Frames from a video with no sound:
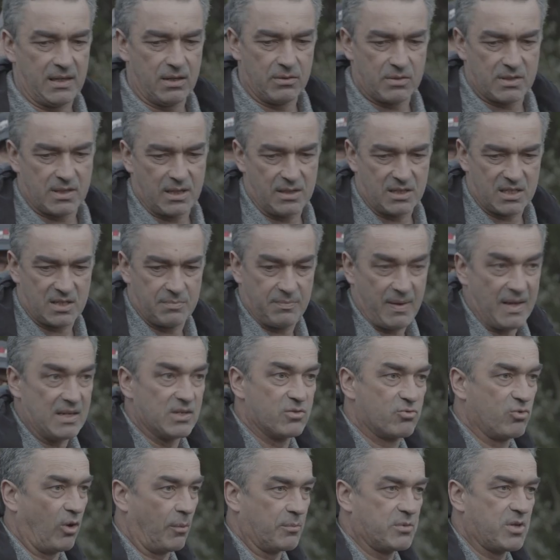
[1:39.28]
as part of the
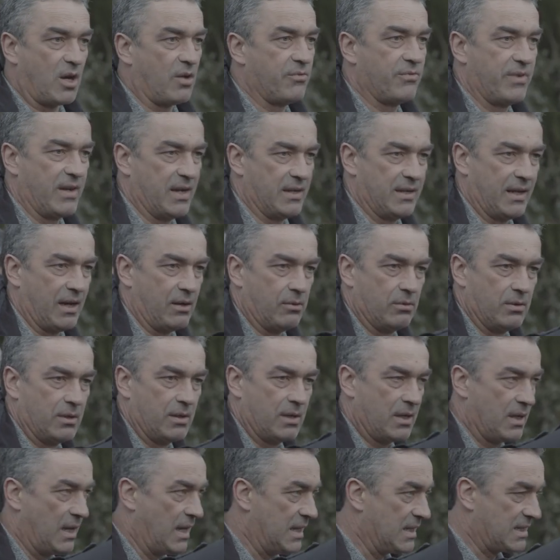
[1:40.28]
Burning Man. And normally
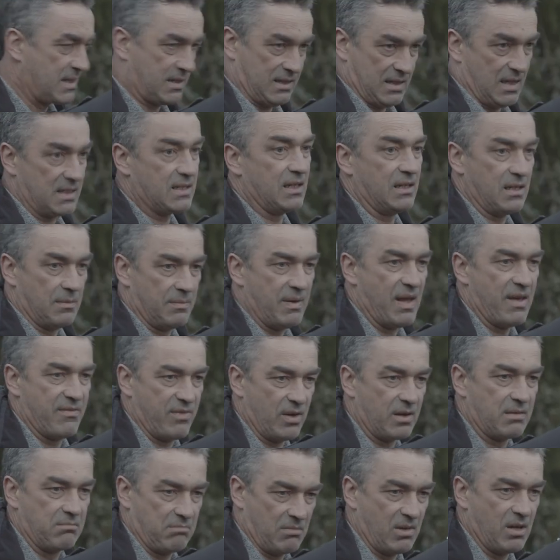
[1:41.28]
you would bring,
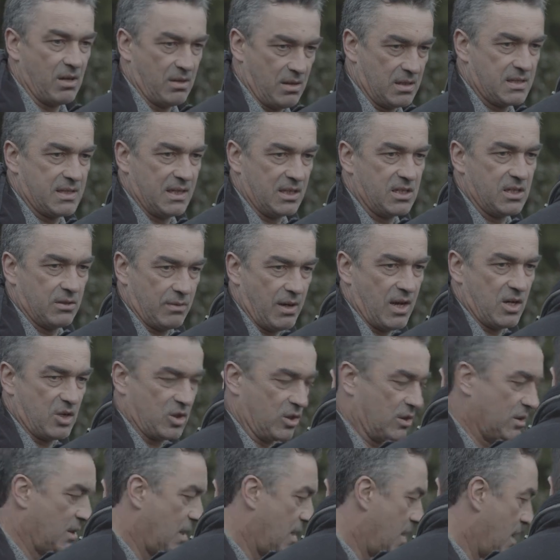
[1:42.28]
you know, an actor in for that
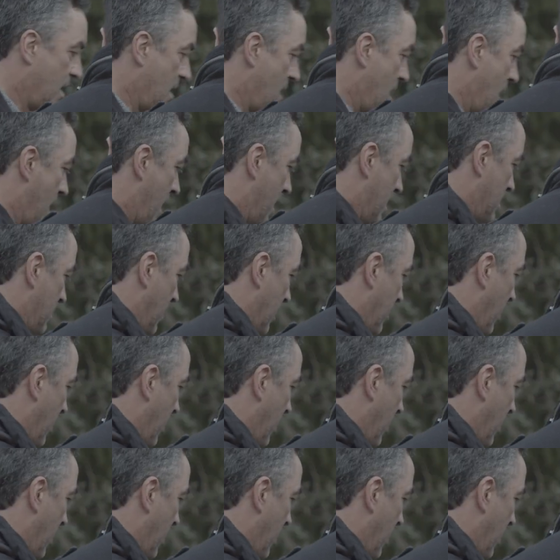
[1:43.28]
role, but we thought,